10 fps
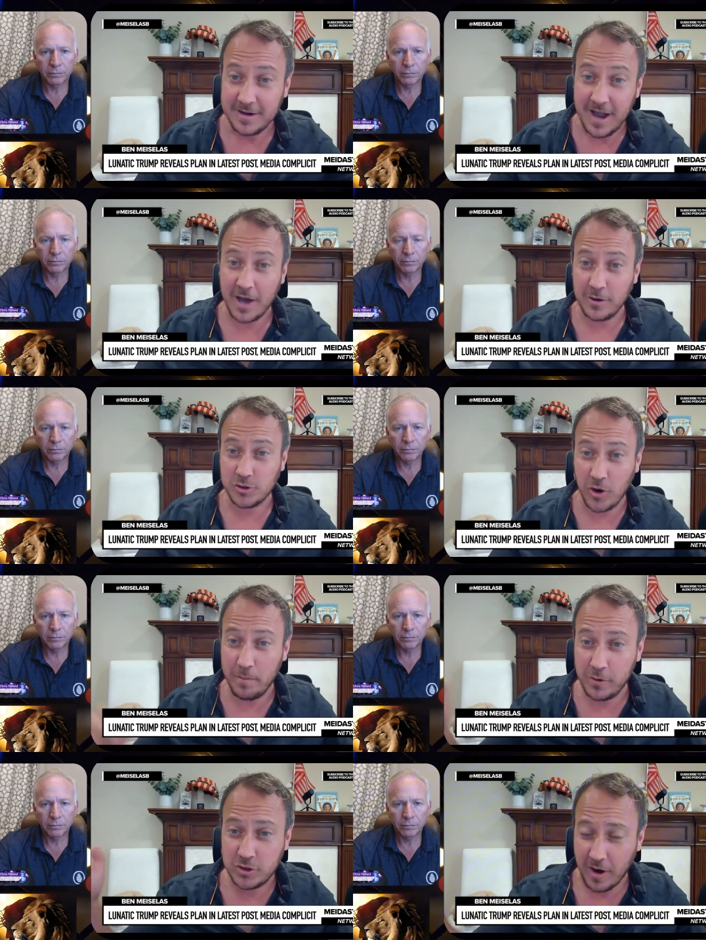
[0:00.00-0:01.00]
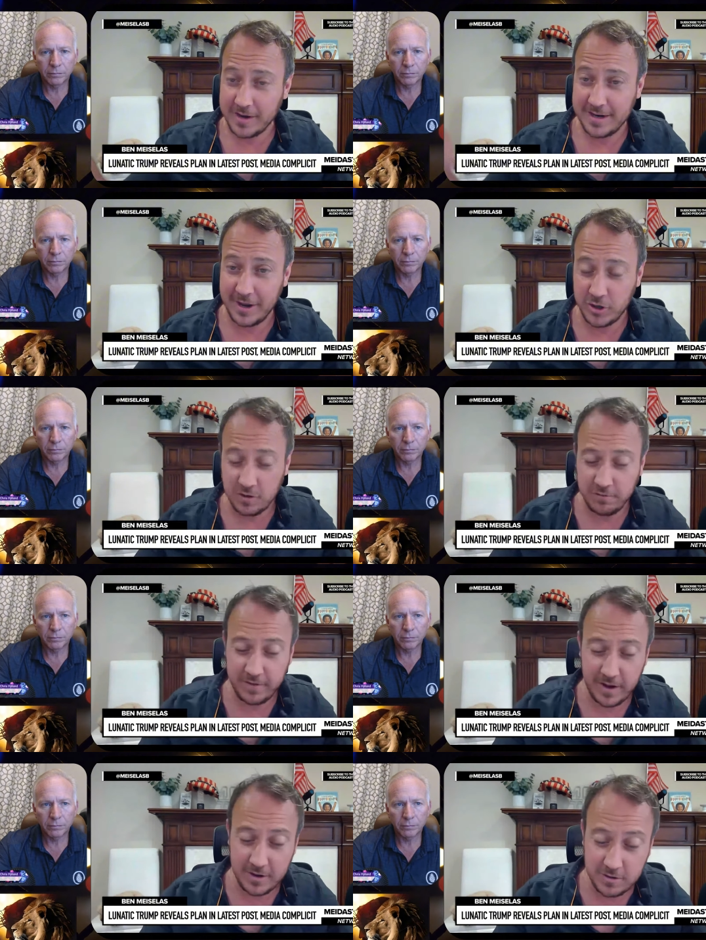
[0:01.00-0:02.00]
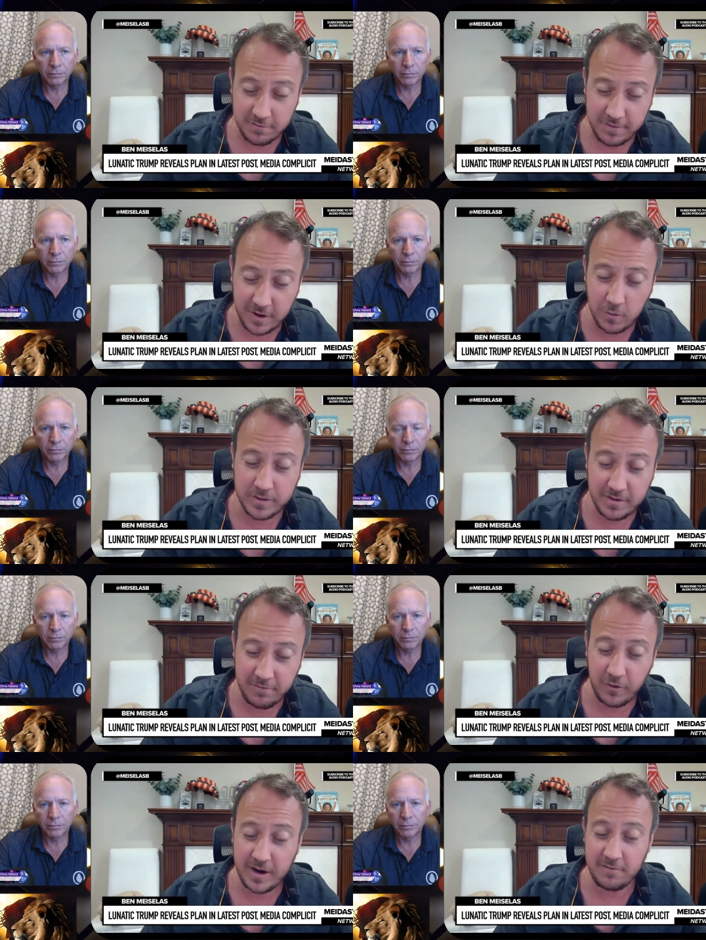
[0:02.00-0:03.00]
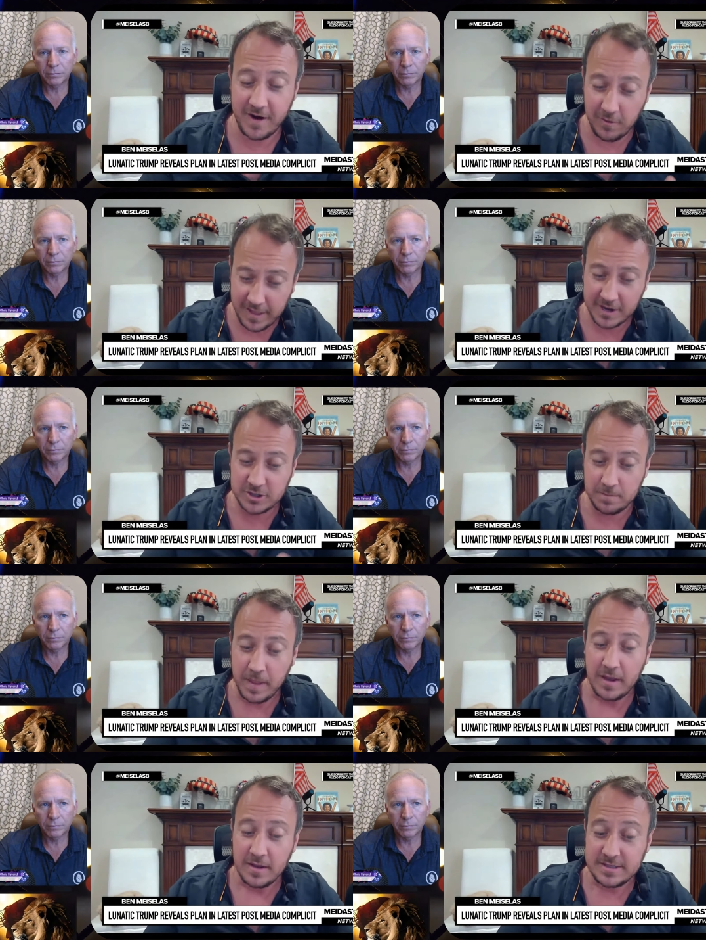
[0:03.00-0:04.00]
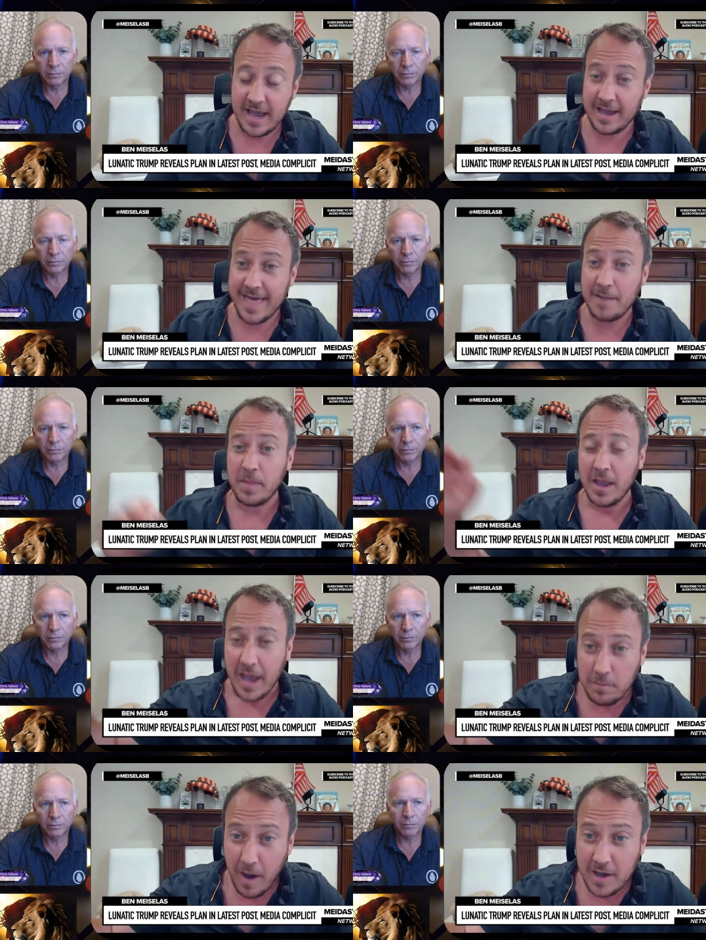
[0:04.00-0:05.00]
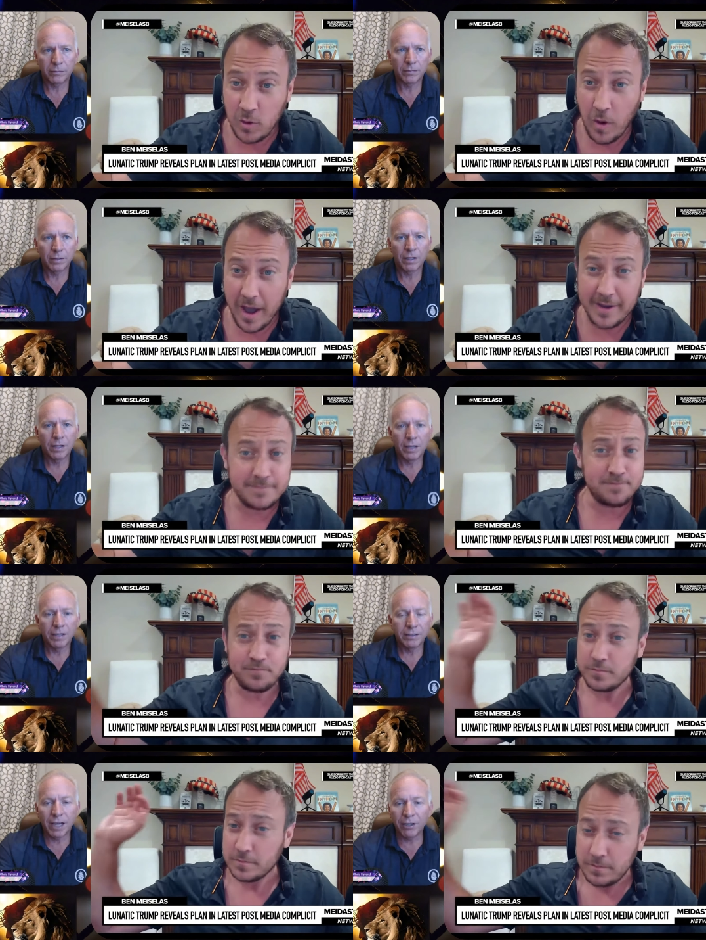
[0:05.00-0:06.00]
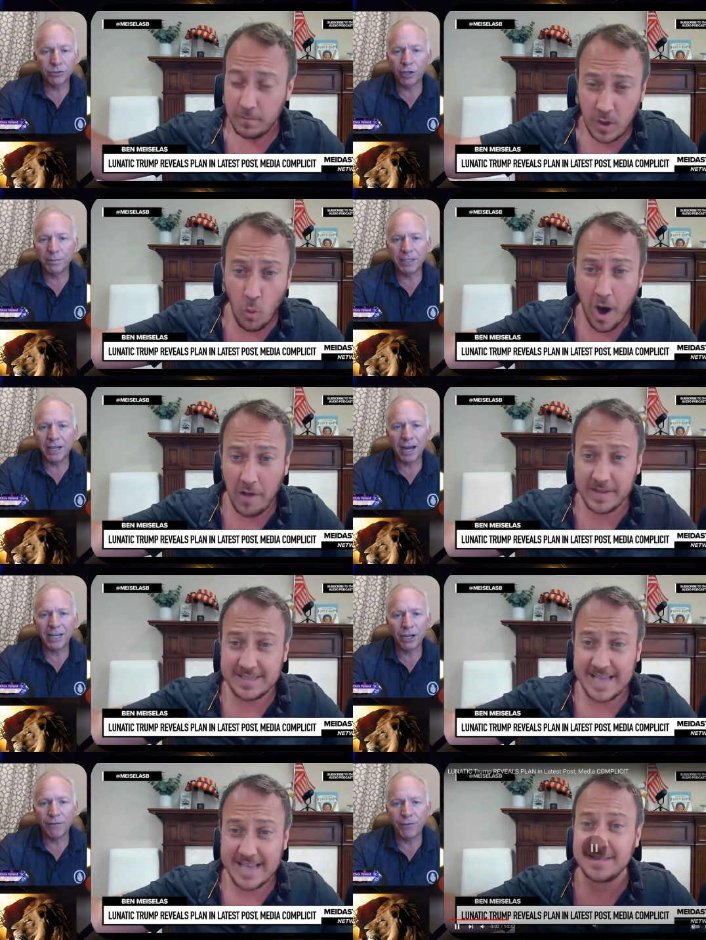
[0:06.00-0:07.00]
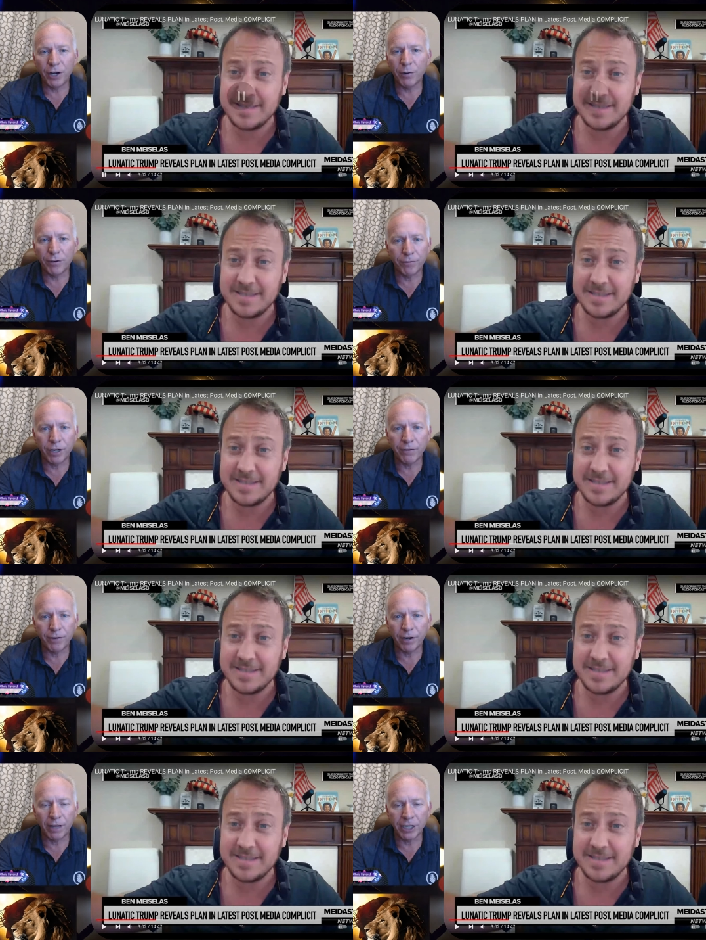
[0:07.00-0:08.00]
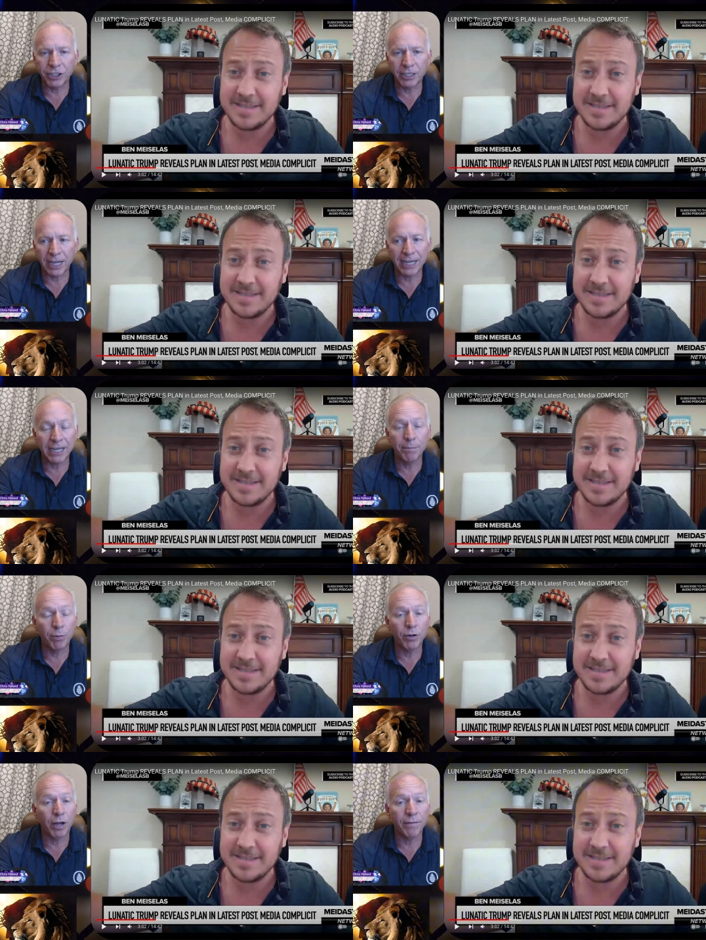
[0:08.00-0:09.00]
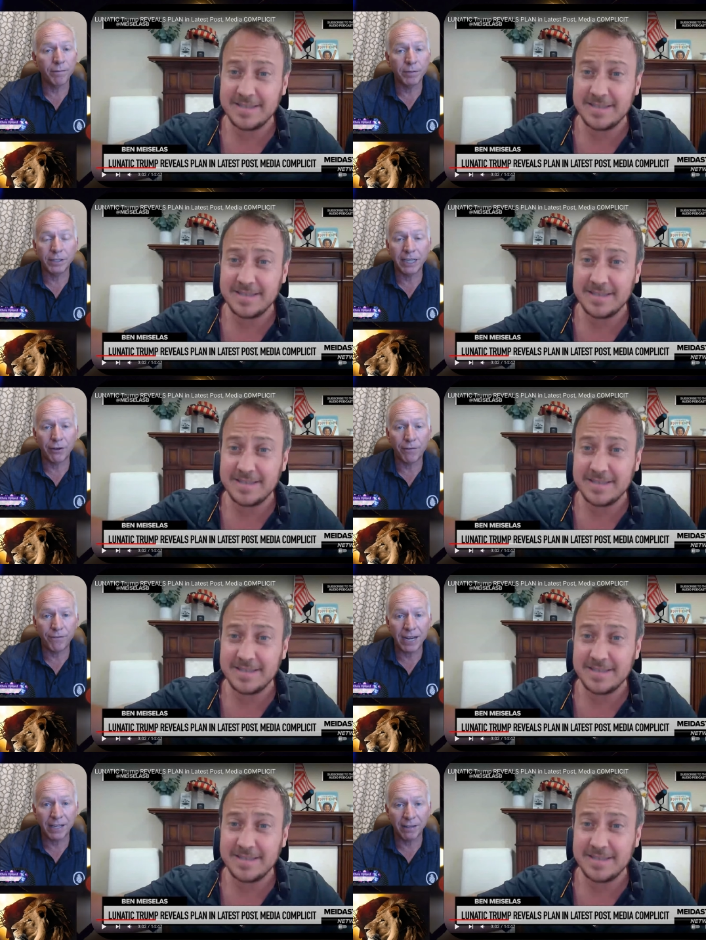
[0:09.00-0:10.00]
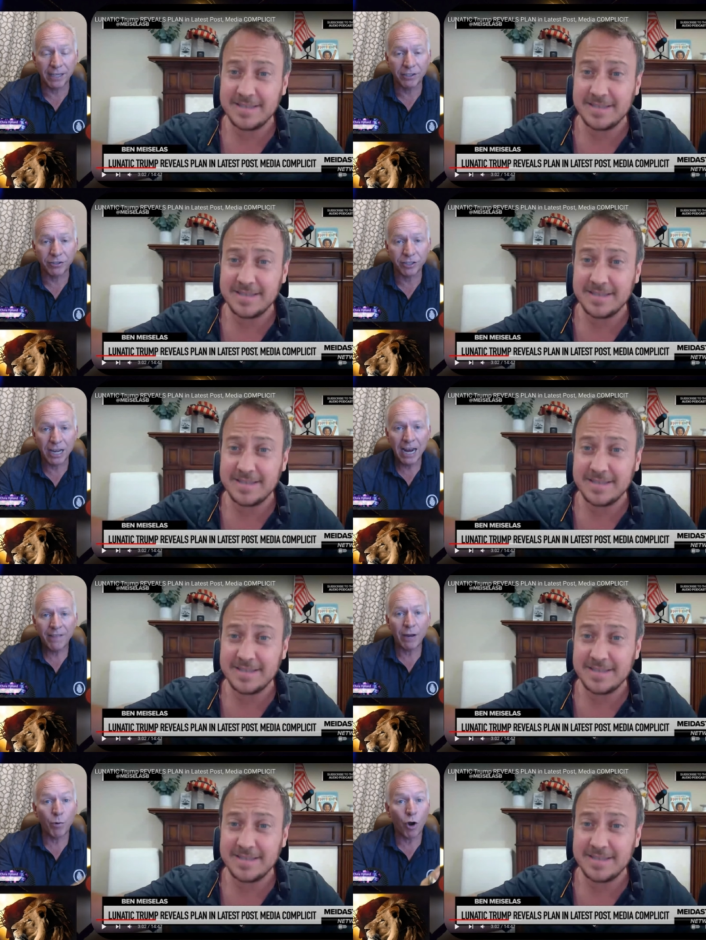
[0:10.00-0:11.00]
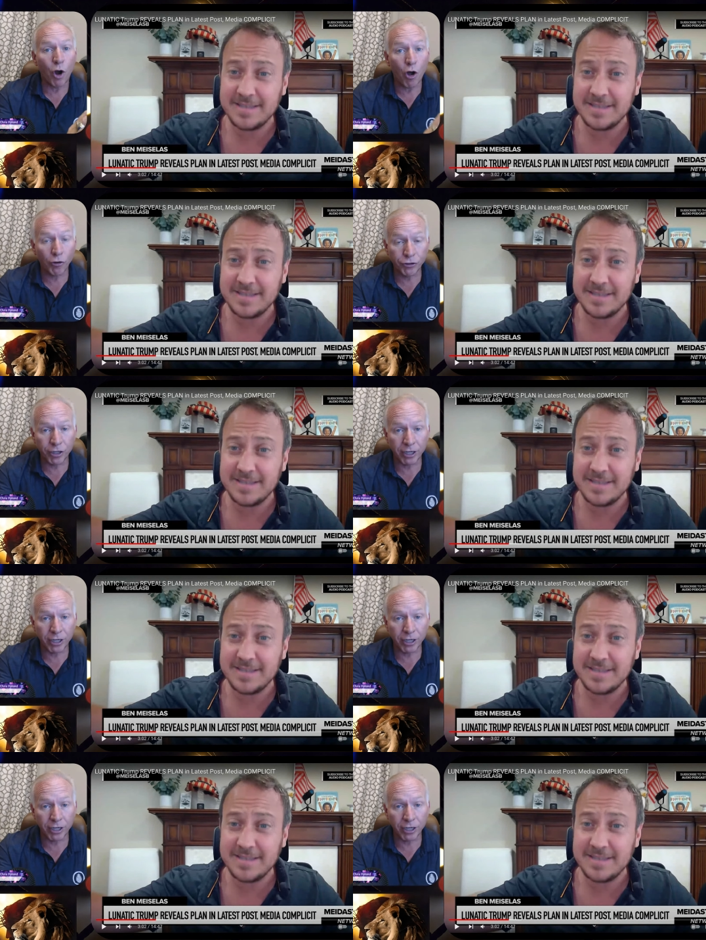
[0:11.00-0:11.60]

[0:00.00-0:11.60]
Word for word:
Speaker 1: Donald Trump, who tried to interfe- interfere with a free and fair election, saying that. And by the way,
Speaker 2: Donald Trump did not interfere with a free and fair election, and he didn't put uh, put together fake electors. They were alternate